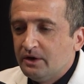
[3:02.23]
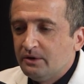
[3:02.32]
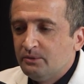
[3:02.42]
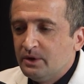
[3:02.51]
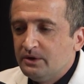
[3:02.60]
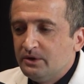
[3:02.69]

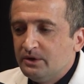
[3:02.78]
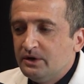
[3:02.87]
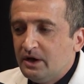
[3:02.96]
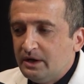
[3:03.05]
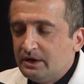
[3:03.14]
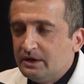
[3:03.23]
when you're
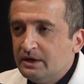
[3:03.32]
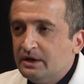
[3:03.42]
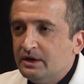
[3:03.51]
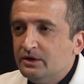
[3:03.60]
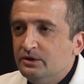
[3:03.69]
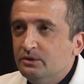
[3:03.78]
young
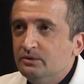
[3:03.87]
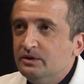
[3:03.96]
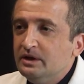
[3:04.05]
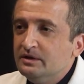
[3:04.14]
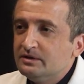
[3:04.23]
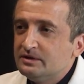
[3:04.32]
you
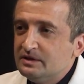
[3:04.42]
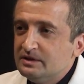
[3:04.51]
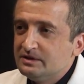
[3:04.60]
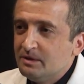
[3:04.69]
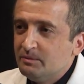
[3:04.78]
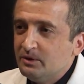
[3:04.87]
need to see
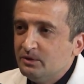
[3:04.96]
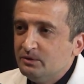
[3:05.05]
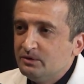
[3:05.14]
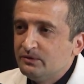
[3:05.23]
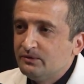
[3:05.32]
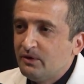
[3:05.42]
someone
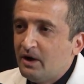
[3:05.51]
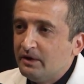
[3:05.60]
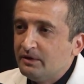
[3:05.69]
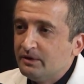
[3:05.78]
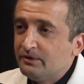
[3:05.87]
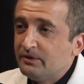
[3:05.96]
who's fought
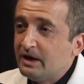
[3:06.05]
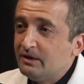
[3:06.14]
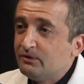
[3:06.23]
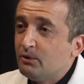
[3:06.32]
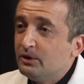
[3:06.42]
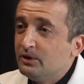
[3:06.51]
the fight
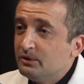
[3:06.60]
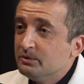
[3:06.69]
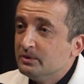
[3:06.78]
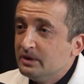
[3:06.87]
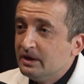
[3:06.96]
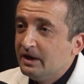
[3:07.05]
for
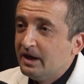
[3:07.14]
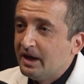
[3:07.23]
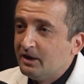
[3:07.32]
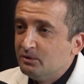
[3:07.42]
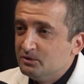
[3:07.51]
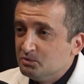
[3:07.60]
you
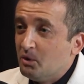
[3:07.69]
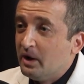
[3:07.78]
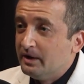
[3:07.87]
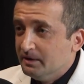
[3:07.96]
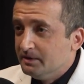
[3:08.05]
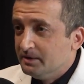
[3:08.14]
and who's
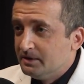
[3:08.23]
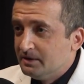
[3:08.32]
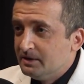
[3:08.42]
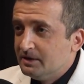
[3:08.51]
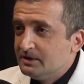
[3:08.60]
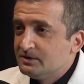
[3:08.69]
won
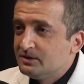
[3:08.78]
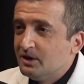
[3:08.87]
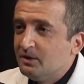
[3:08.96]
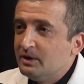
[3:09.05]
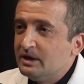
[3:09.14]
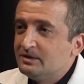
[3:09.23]

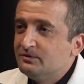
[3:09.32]
so it's